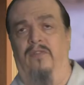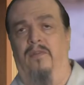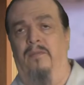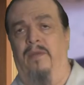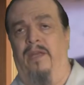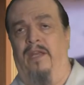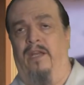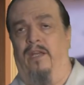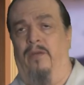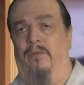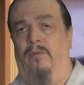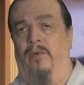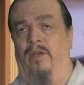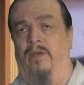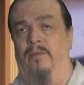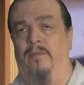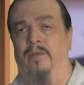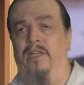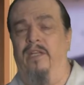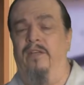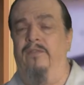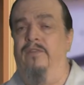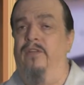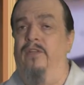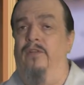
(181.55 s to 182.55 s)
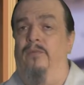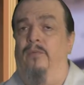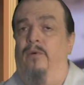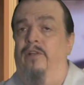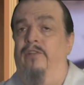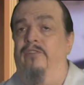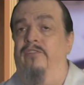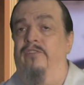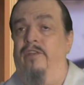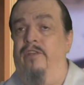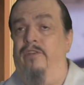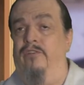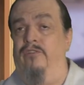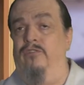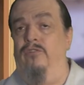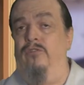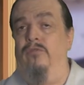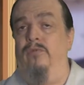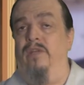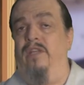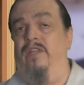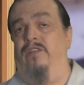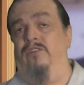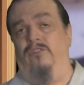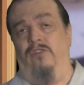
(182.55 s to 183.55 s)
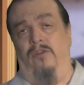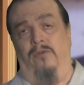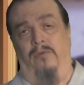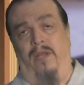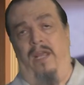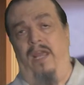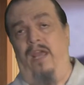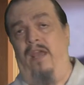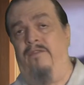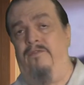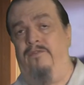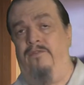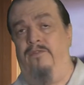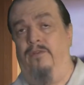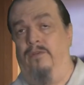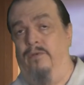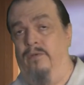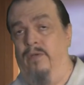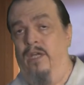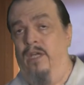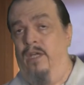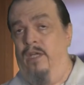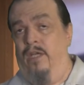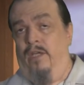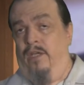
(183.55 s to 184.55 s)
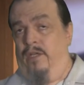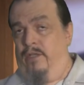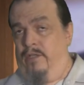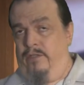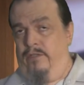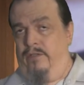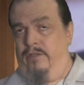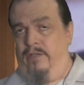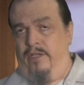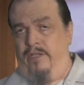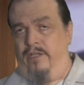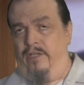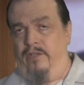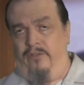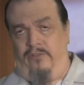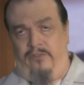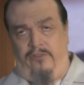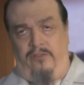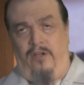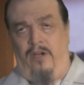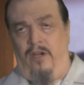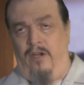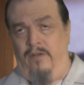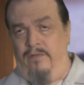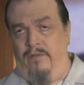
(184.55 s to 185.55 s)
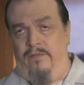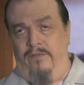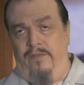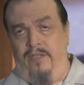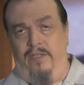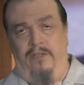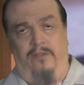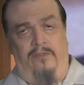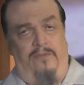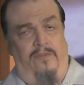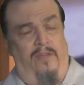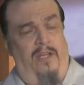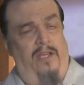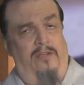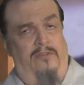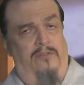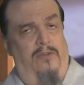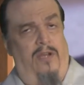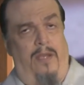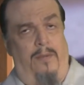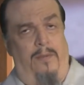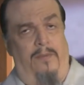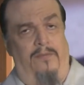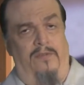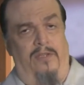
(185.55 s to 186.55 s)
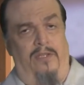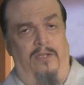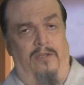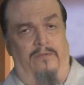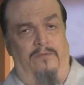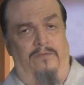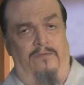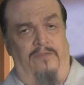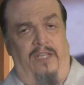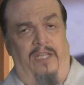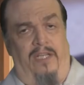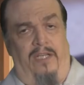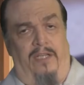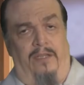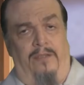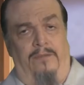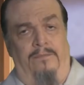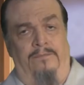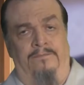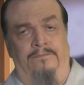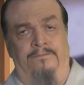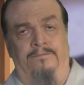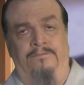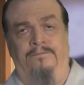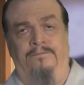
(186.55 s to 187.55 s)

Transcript: of them anyway, but even the ones that do eat don't have to. You're not going to starve a Venus flytrap if you don't feed it.